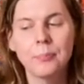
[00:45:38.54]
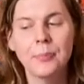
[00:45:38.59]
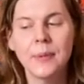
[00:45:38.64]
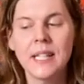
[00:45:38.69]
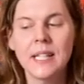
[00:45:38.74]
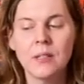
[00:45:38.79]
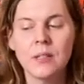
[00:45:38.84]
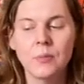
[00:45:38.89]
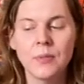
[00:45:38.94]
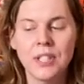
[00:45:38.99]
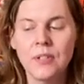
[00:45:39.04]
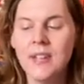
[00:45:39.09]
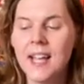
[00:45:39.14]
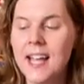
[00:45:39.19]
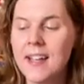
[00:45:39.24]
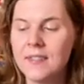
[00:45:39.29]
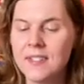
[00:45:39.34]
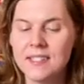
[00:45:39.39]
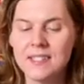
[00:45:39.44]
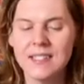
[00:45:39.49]
But when you
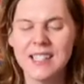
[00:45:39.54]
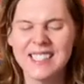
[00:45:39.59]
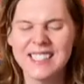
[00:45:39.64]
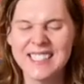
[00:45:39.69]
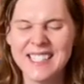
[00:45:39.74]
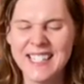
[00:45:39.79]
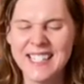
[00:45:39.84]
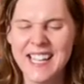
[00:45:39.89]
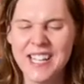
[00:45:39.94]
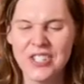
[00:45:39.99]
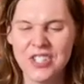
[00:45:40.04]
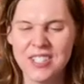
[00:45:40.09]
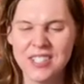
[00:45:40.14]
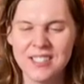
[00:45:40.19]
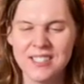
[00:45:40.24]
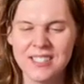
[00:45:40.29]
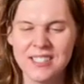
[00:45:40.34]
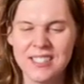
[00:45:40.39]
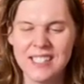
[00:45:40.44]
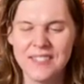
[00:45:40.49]
have a
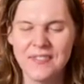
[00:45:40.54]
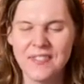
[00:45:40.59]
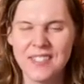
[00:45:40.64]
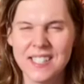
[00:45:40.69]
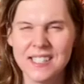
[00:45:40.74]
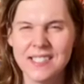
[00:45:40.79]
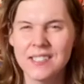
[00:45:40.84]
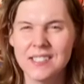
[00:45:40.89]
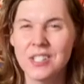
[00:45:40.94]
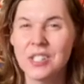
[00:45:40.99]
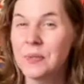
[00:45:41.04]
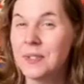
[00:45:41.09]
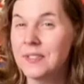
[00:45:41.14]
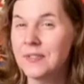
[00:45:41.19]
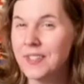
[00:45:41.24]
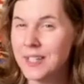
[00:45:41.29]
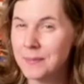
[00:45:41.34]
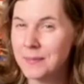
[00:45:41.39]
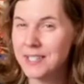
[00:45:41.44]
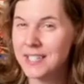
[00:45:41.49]
connection, if this is a twin
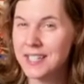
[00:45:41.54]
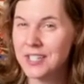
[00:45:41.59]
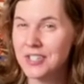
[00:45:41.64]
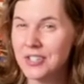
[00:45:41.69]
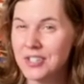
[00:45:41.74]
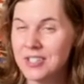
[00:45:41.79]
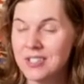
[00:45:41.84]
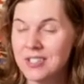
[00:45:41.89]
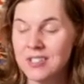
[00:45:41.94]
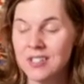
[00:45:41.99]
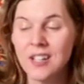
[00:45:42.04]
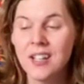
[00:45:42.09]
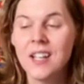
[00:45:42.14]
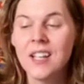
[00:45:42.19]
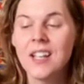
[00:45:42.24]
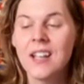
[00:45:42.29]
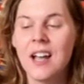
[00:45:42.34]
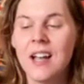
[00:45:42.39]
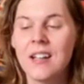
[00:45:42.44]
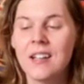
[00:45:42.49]
flame connection,
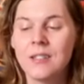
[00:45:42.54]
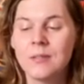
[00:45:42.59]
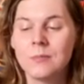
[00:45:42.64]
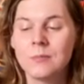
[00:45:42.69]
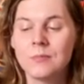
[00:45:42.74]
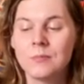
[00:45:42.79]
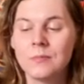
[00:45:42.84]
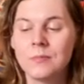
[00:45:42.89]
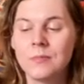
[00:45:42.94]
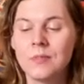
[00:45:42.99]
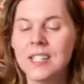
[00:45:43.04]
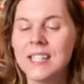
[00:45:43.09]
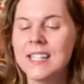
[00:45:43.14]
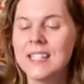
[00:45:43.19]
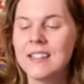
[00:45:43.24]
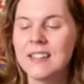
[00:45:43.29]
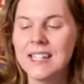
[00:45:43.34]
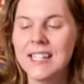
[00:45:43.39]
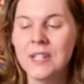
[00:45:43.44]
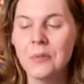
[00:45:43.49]

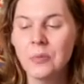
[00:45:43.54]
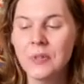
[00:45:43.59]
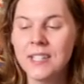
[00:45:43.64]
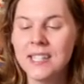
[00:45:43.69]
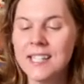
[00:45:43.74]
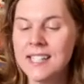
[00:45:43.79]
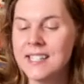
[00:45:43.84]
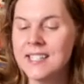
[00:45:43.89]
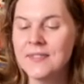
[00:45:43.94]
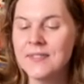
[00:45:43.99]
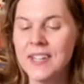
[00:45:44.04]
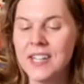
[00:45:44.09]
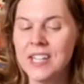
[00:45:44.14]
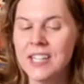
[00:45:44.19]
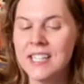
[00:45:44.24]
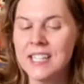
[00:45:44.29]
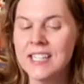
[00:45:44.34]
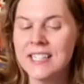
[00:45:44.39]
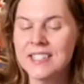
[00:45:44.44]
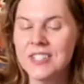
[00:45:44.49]
it really is
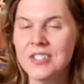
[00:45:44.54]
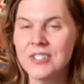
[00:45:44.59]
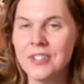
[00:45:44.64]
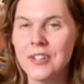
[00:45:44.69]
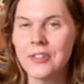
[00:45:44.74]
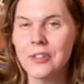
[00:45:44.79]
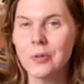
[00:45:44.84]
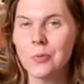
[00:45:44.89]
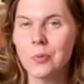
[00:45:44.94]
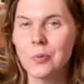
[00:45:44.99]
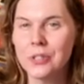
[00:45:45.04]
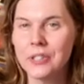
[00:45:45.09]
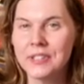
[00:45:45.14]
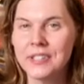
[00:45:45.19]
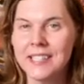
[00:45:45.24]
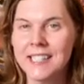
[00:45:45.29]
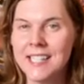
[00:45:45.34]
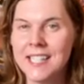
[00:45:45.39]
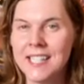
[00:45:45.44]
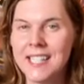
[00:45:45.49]
it's just
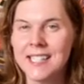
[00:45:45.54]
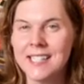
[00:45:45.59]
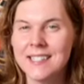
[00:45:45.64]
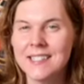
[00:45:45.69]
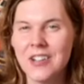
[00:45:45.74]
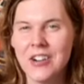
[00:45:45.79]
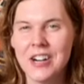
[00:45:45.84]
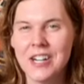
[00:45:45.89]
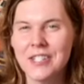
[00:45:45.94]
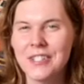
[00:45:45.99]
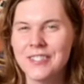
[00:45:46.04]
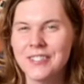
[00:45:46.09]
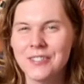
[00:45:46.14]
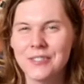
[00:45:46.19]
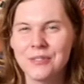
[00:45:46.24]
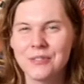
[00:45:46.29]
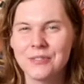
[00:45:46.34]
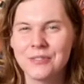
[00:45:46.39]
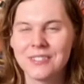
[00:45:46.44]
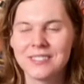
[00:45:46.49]
otherworldly, and it's hard
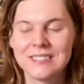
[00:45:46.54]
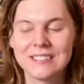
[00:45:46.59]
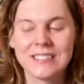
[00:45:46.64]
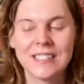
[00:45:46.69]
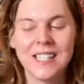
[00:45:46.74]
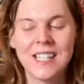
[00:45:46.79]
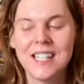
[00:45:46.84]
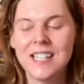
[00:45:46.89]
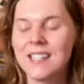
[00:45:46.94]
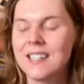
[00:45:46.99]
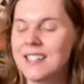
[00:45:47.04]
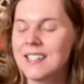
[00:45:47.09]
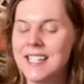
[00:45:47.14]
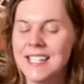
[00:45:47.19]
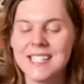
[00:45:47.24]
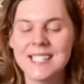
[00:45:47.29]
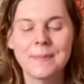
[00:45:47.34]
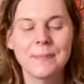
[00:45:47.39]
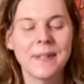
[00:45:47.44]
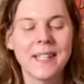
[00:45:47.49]
to
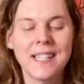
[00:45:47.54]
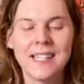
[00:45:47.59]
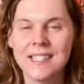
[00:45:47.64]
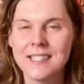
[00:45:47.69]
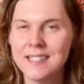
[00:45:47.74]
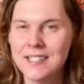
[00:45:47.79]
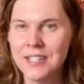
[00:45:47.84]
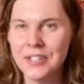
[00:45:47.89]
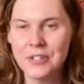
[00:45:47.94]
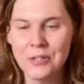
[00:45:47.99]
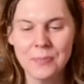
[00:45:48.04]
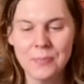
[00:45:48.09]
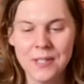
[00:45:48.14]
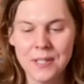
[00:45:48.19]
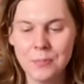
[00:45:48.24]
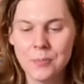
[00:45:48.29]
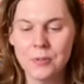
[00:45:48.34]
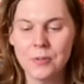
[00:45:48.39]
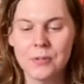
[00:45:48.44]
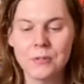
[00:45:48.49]
explain it to other
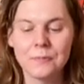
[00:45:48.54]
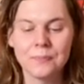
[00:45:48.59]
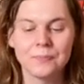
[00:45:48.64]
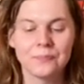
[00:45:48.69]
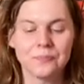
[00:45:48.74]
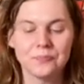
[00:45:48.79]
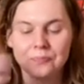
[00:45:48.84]
people.